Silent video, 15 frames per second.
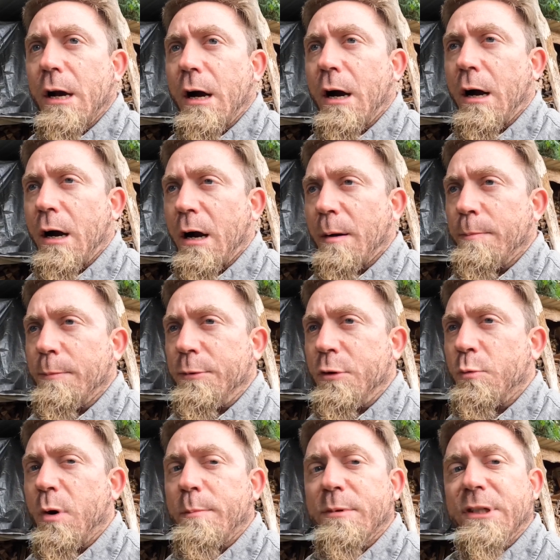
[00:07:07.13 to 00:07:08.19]
to
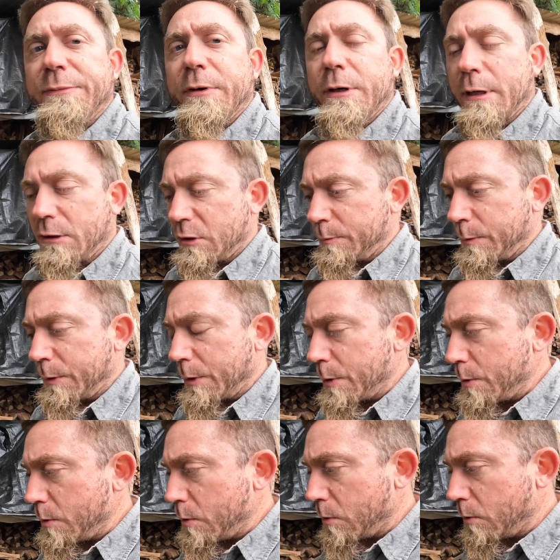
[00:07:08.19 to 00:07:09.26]
one specific customer
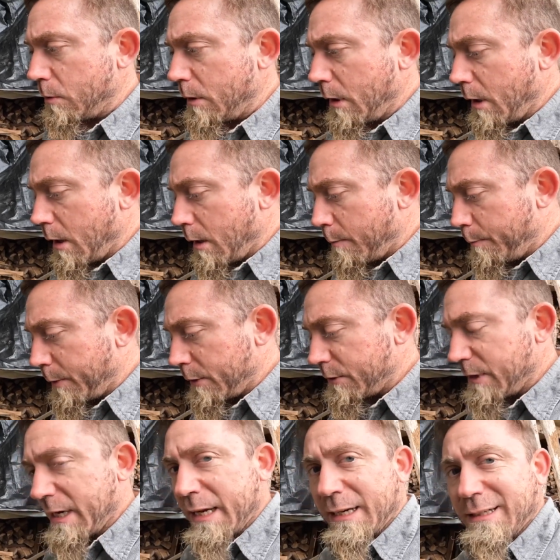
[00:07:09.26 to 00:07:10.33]
who
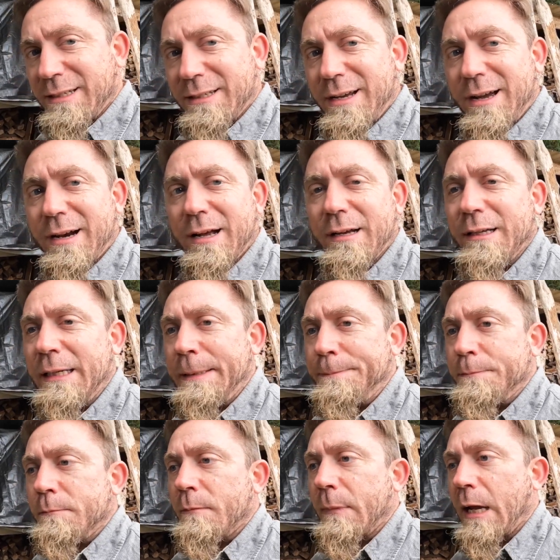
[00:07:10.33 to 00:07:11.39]
burns it in a sauna,
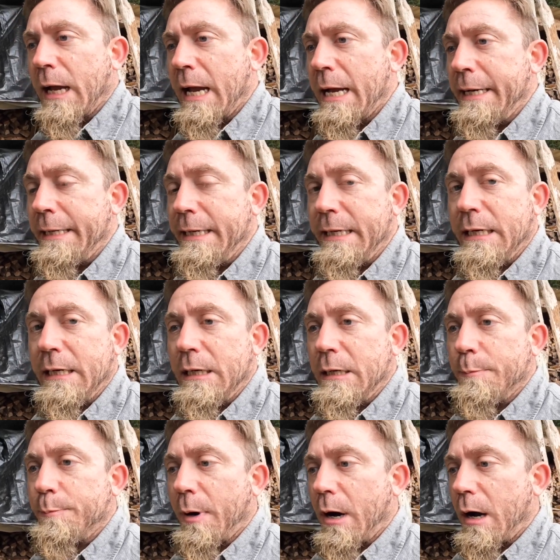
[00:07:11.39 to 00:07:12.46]
and he
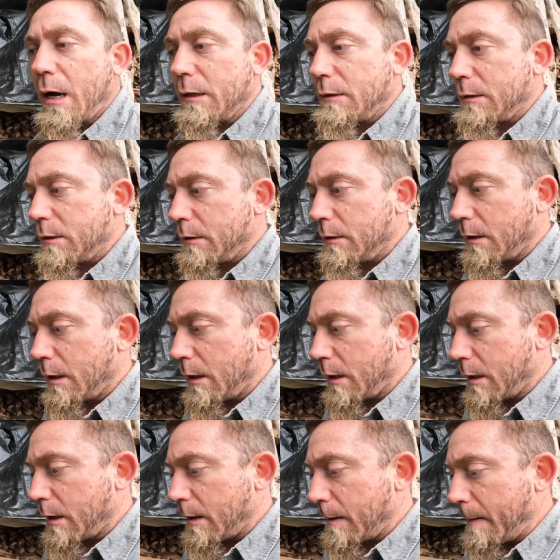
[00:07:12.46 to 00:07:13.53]
bought
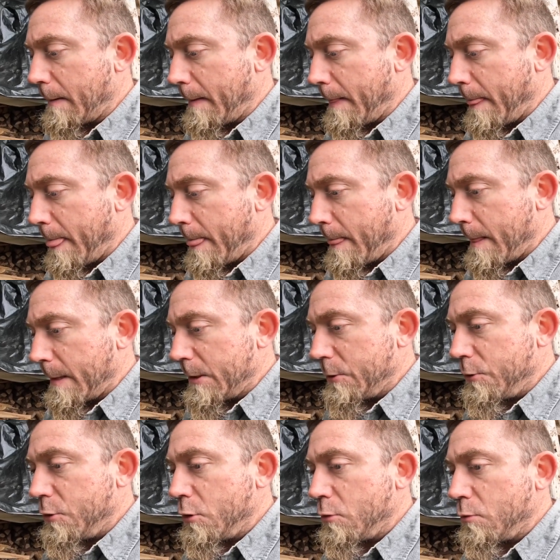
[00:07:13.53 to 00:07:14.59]

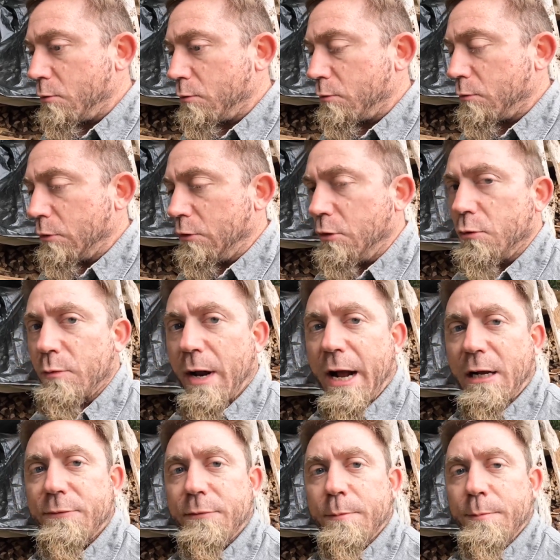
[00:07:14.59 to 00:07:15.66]
two
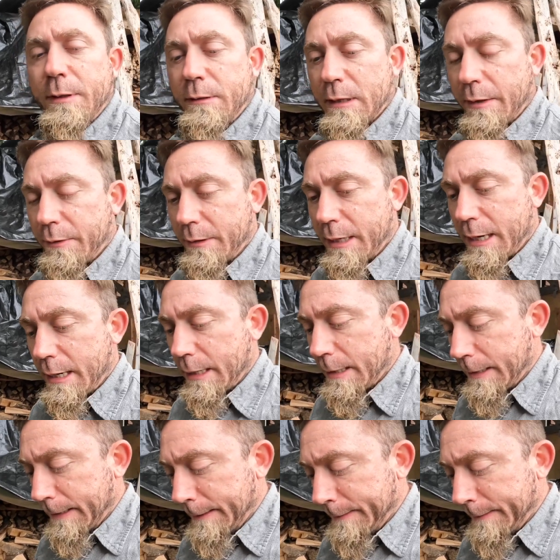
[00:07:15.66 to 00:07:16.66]
racks from me the other day,